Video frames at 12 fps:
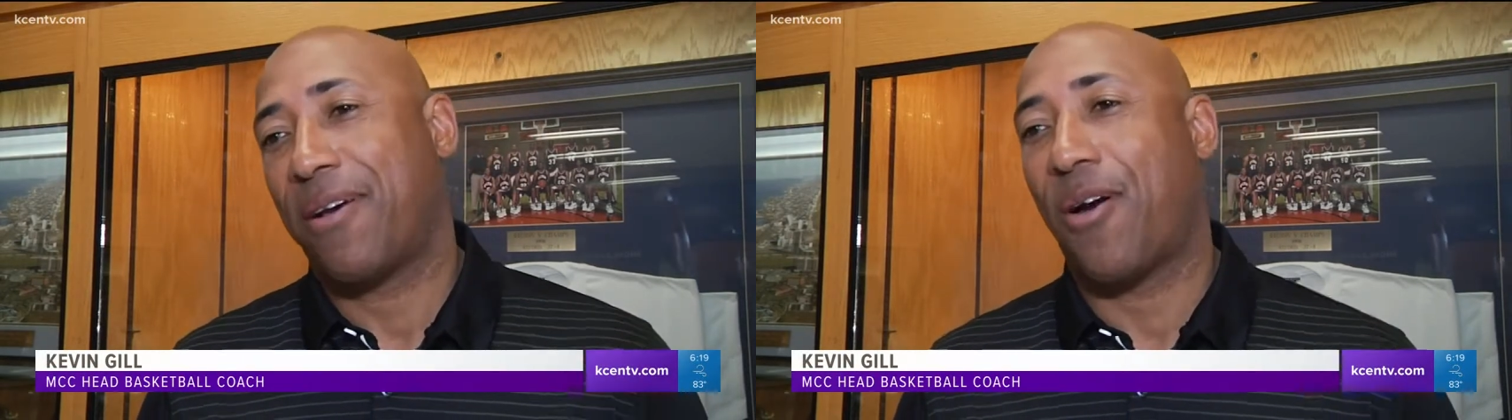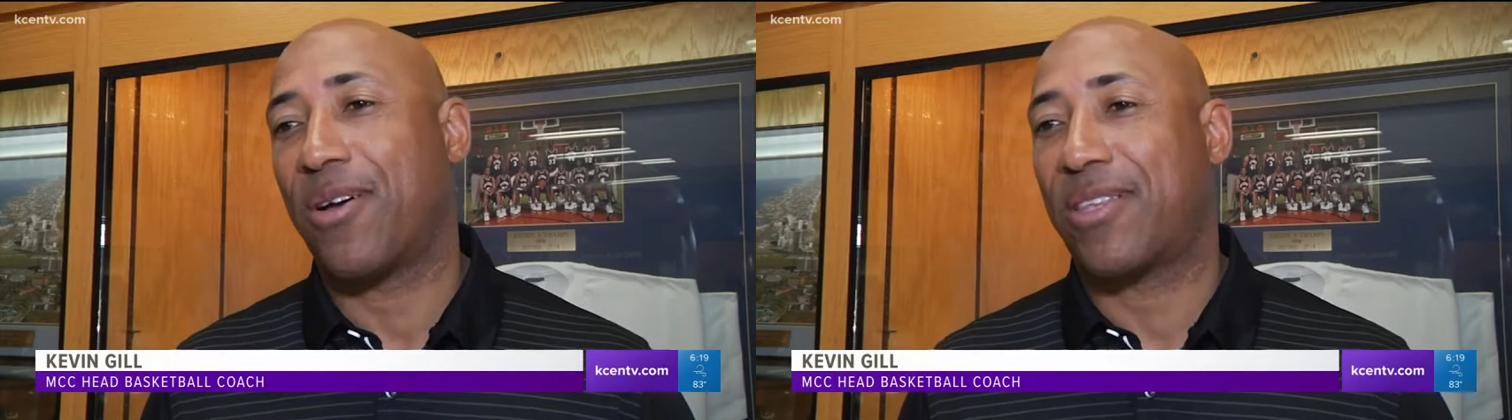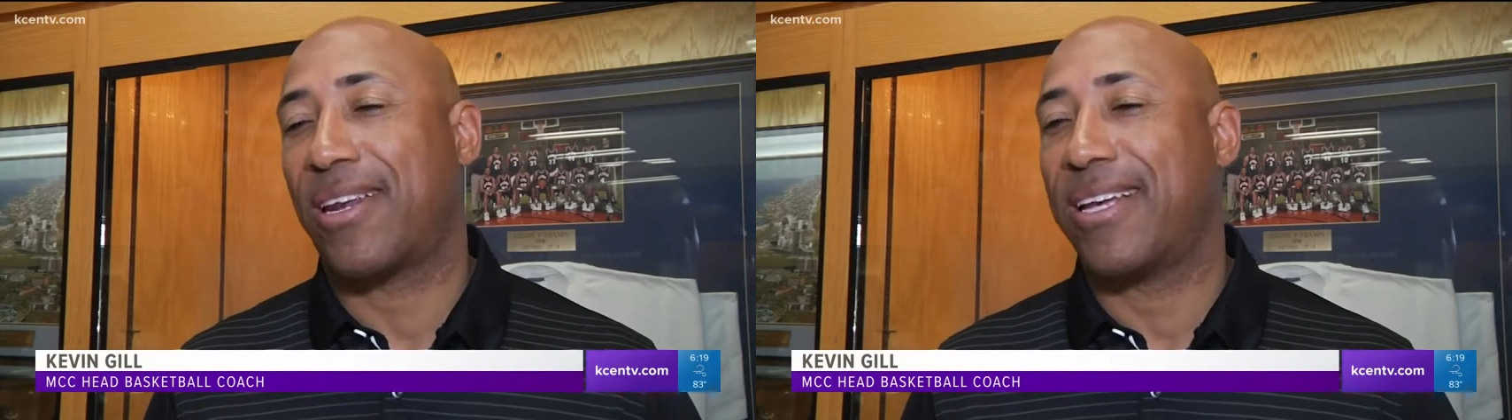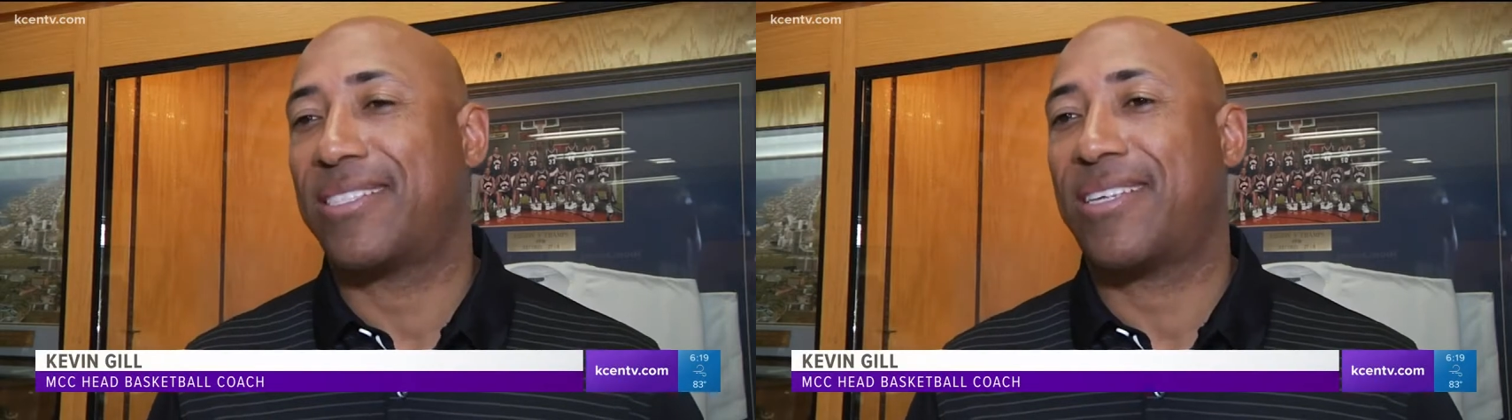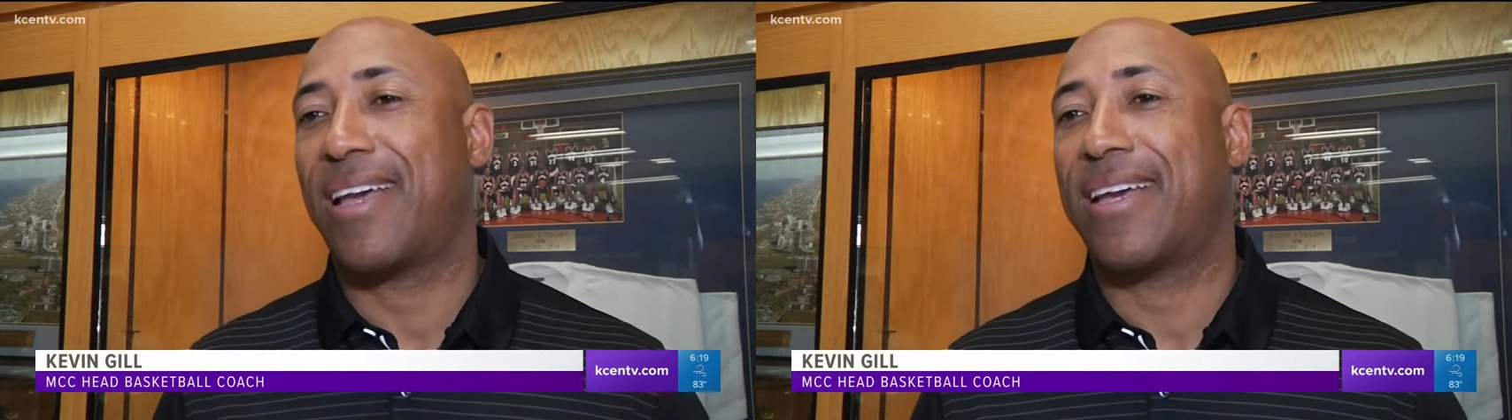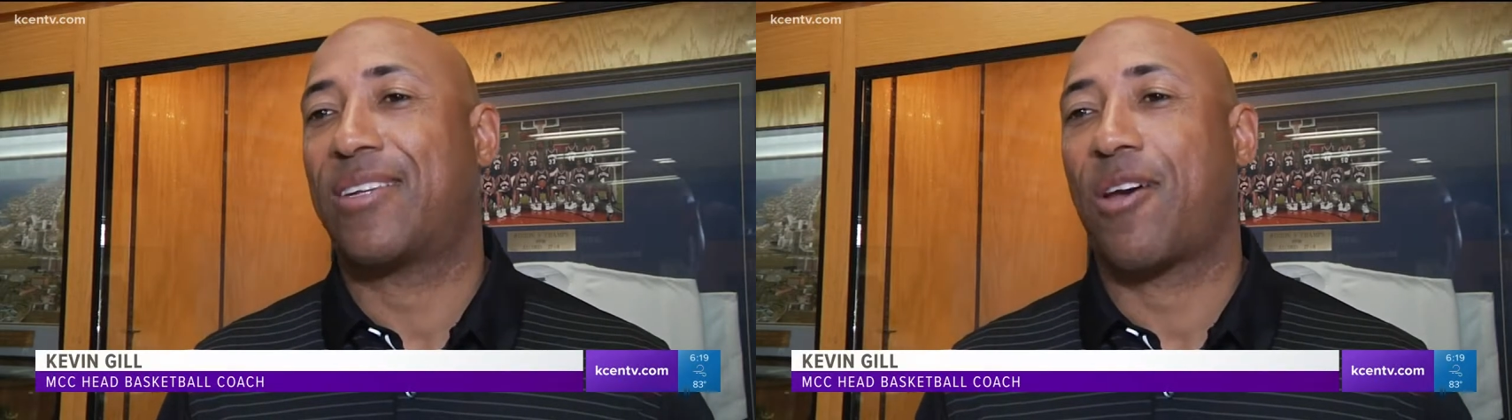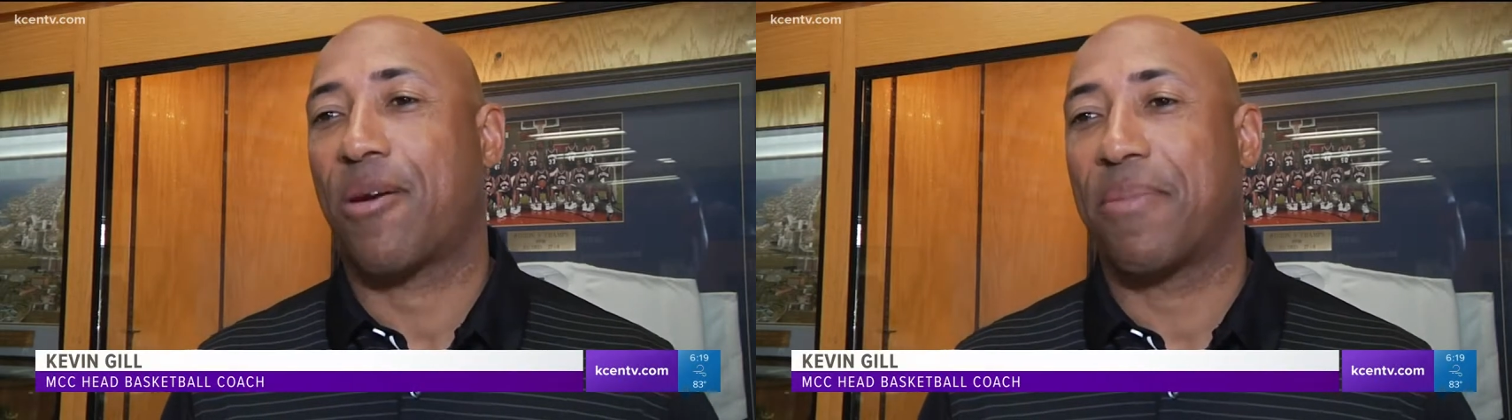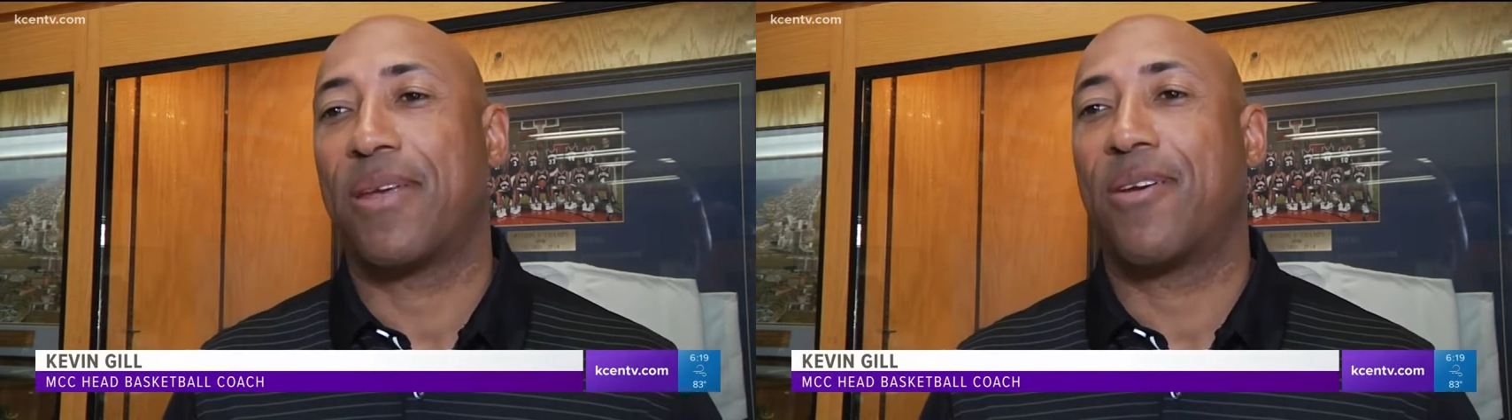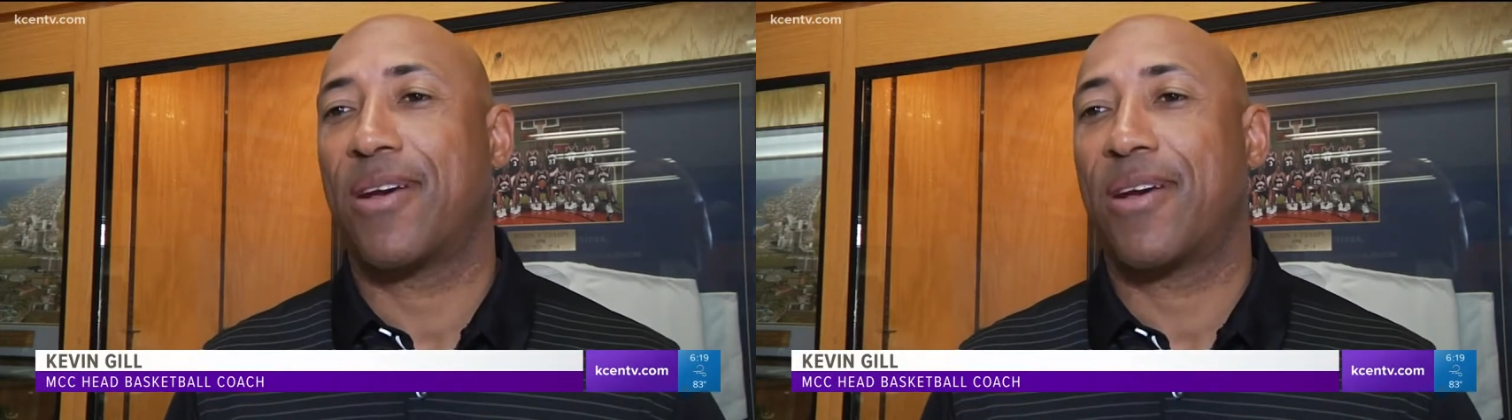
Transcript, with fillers: going to the NCAA tournament,